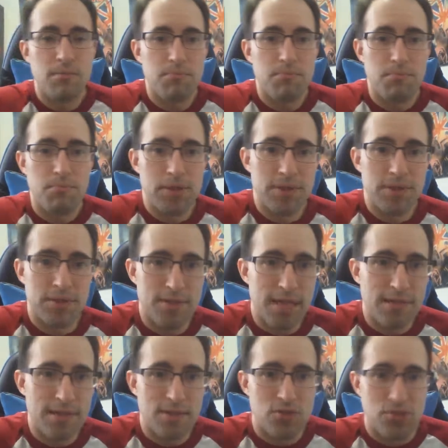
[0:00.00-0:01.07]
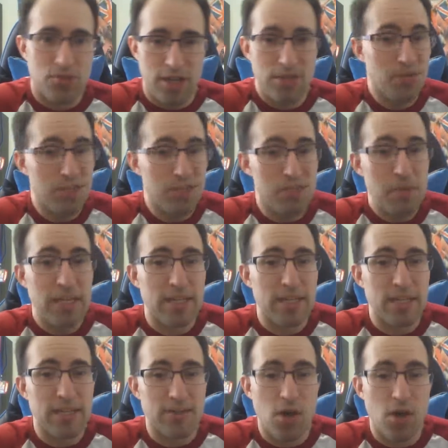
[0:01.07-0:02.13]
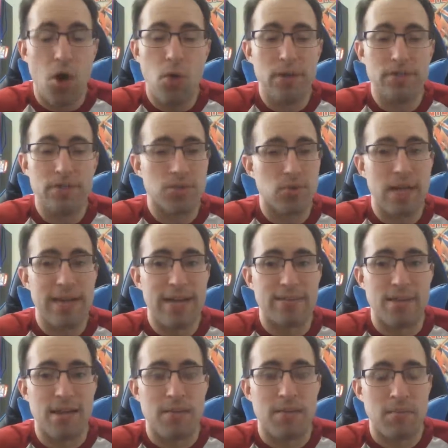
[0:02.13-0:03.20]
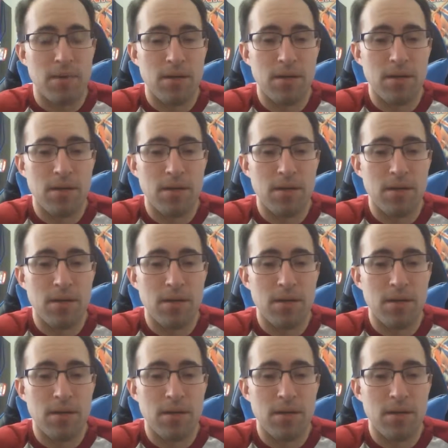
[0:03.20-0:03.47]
But in a sense, generally speaking, it's always their last name.